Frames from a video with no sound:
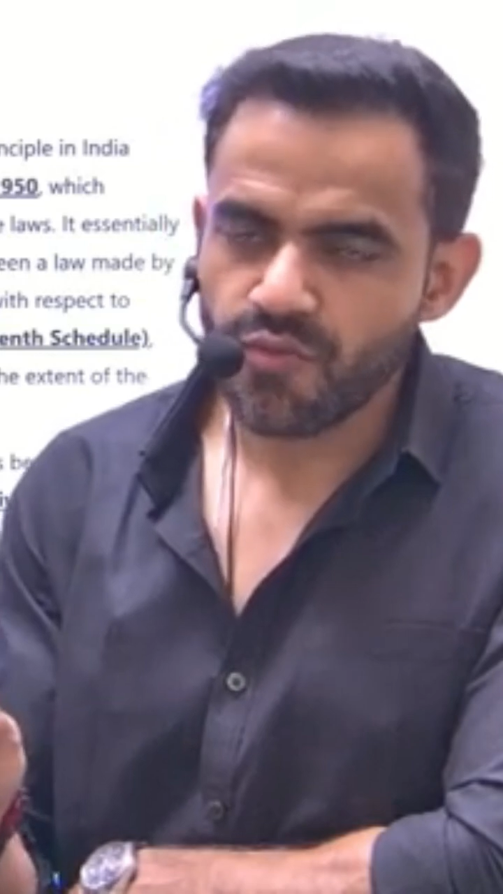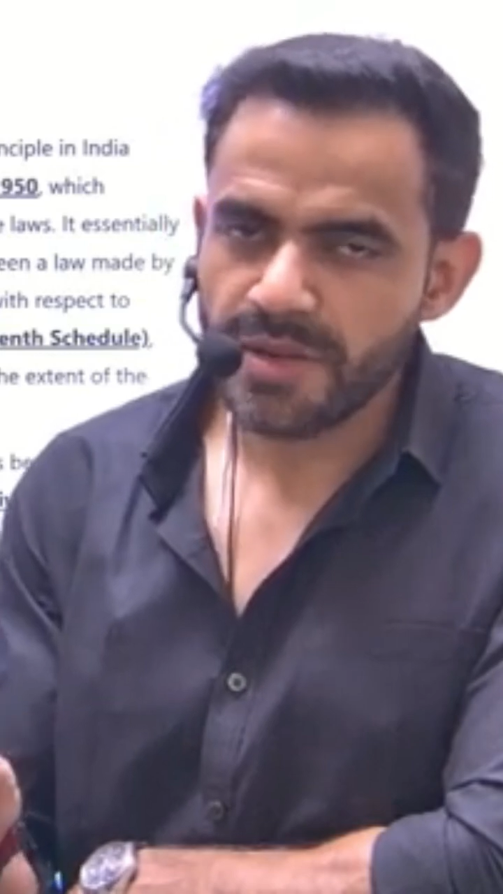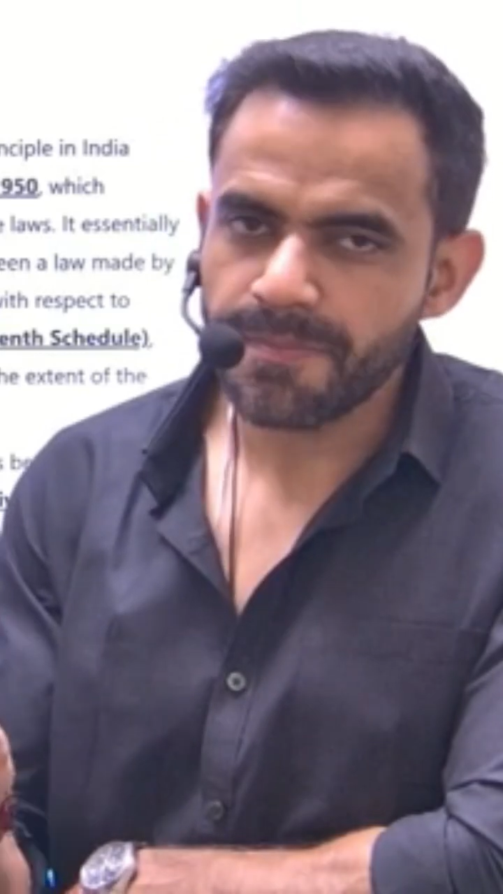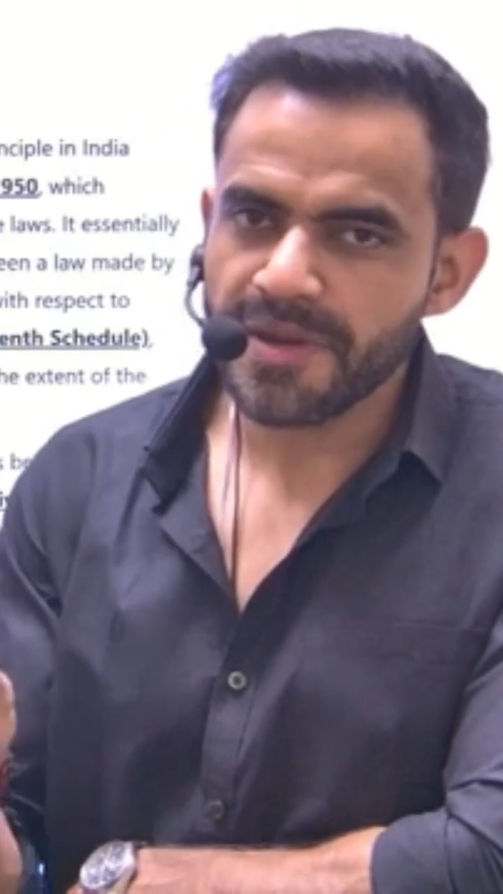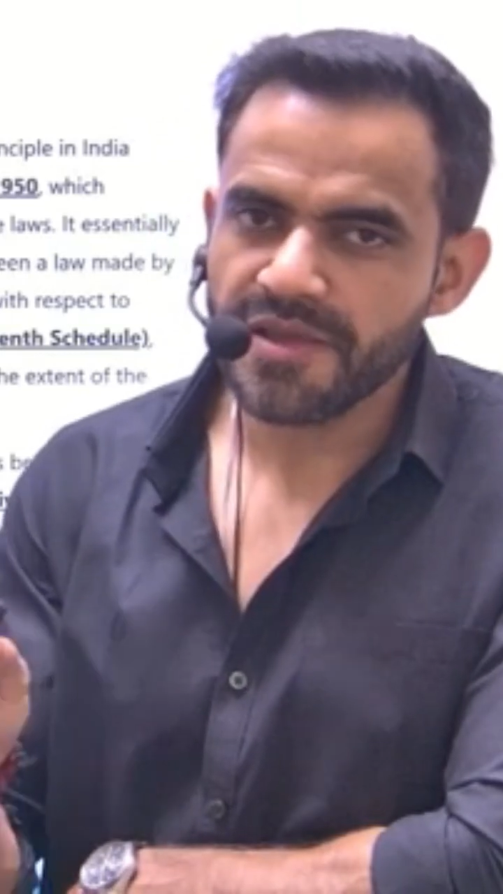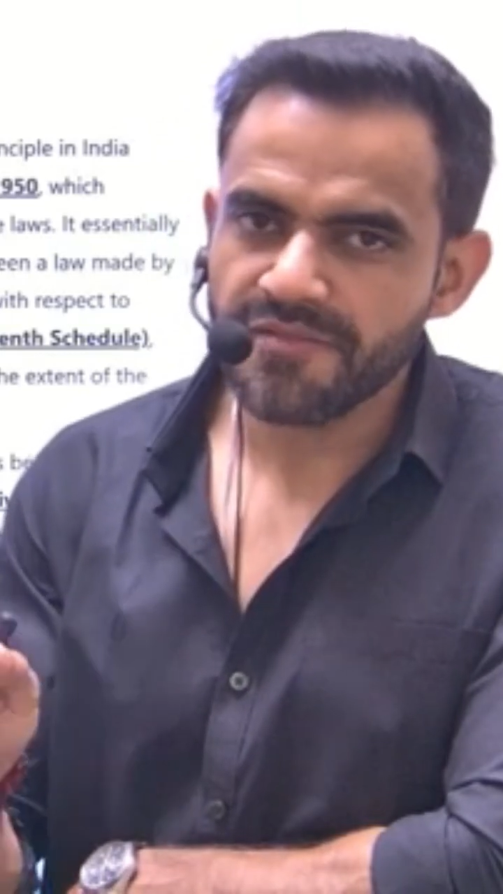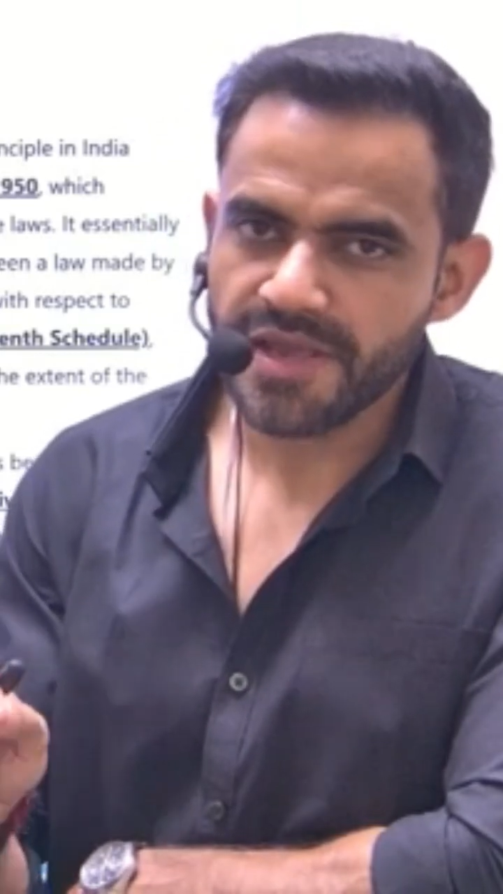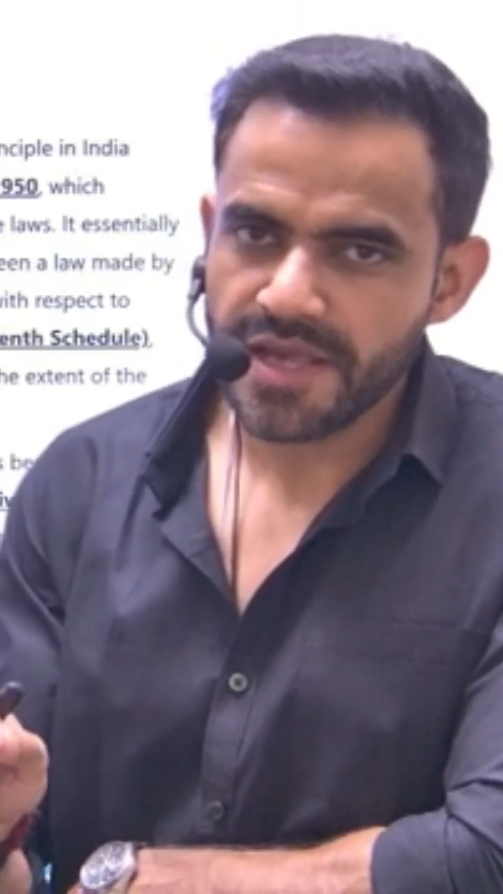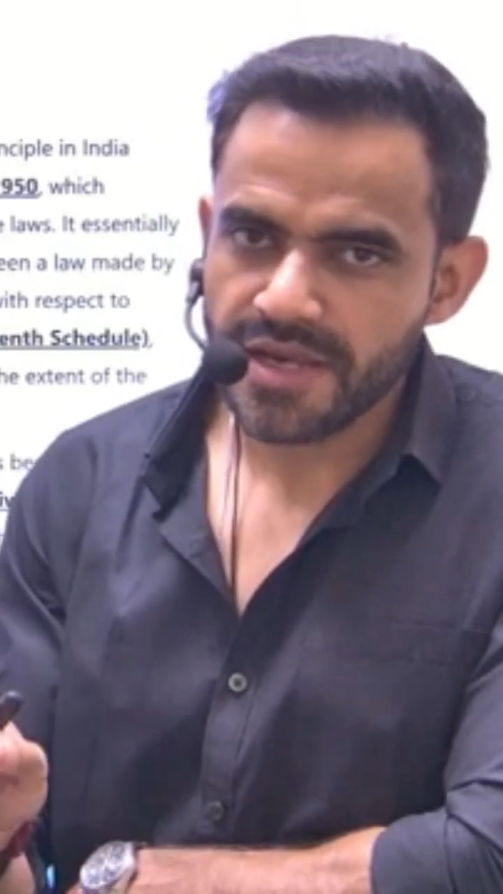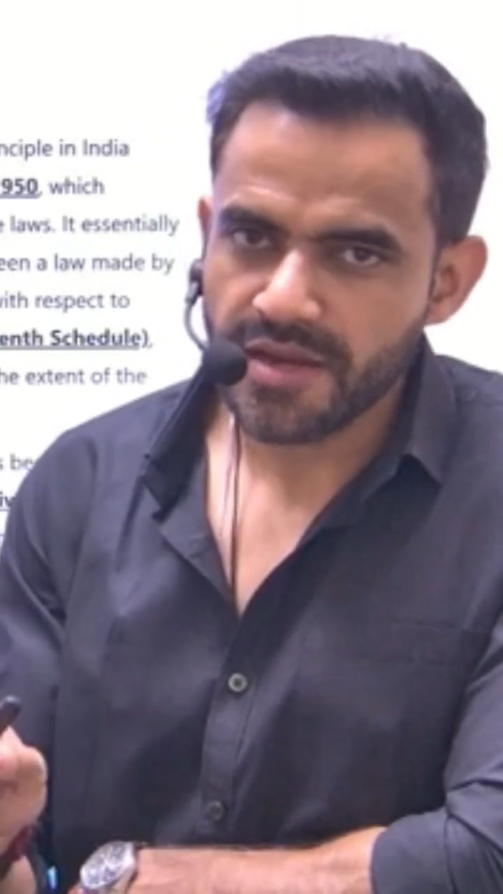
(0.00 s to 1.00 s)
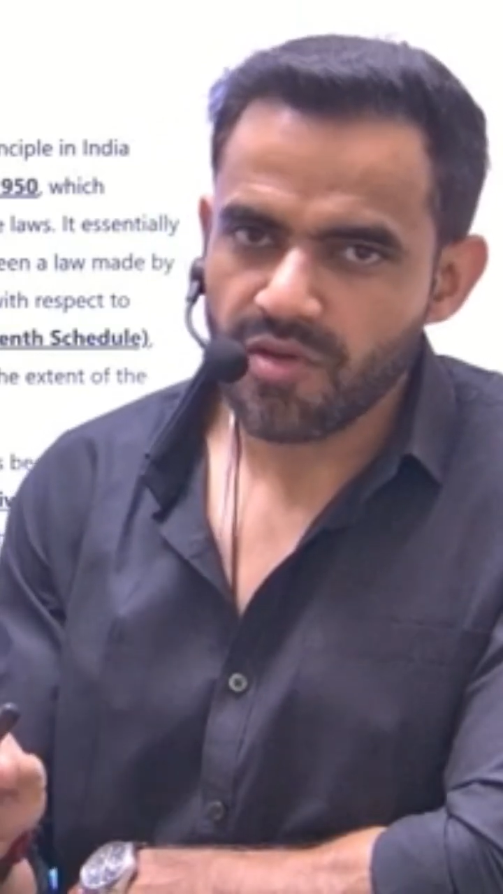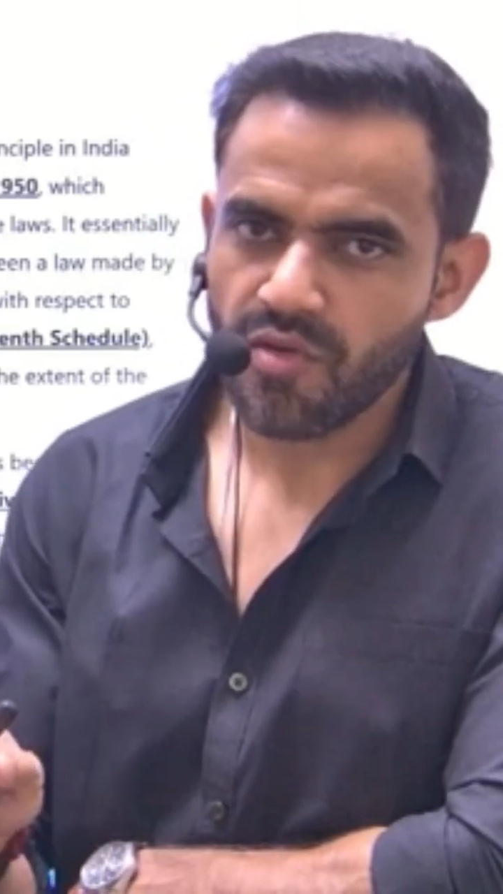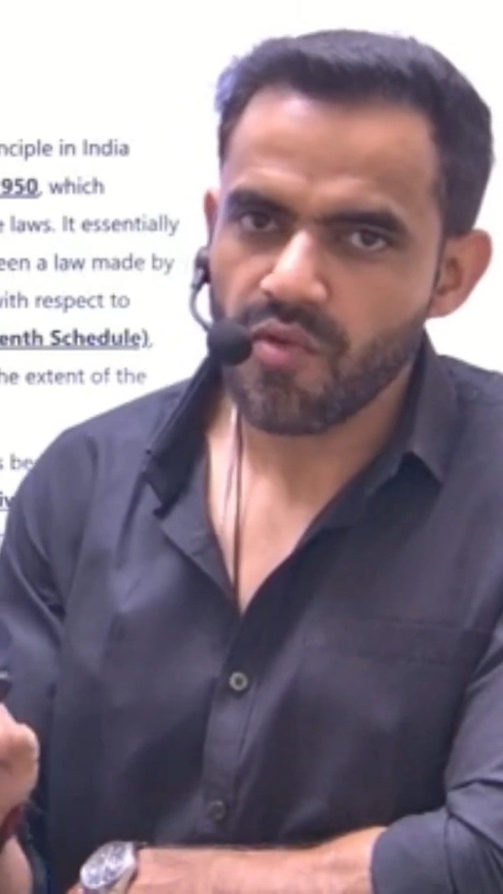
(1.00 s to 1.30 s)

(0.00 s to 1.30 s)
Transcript: will prevail